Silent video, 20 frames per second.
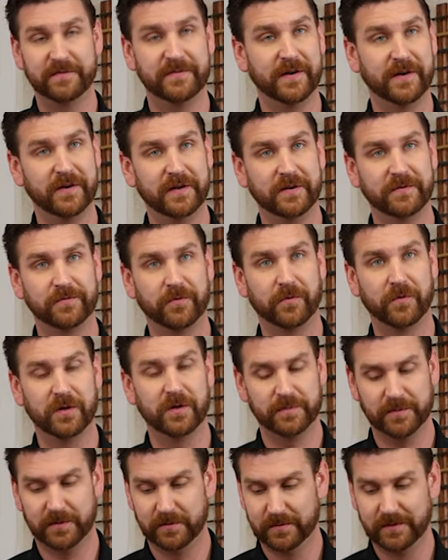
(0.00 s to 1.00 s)
Very
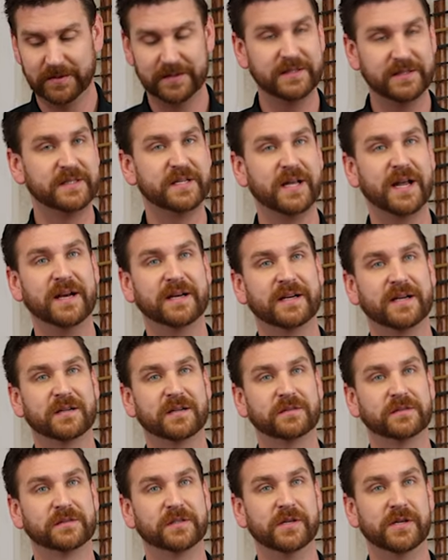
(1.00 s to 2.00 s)
affordable,
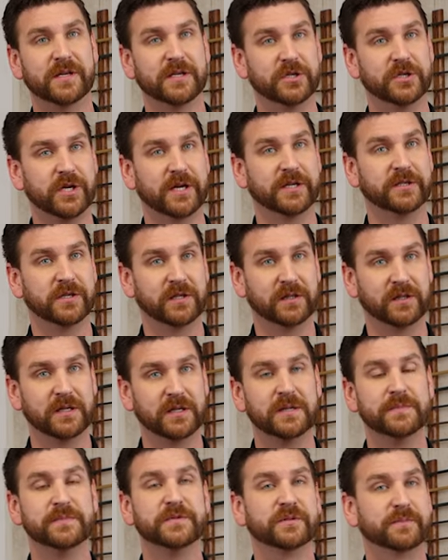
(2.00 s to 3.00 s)
takedown so you can change the
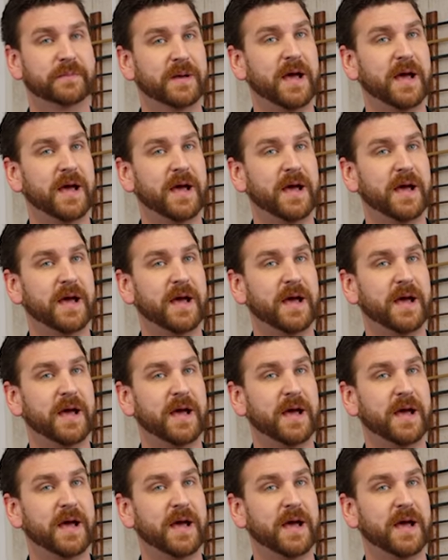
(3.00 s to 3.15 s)
limbs,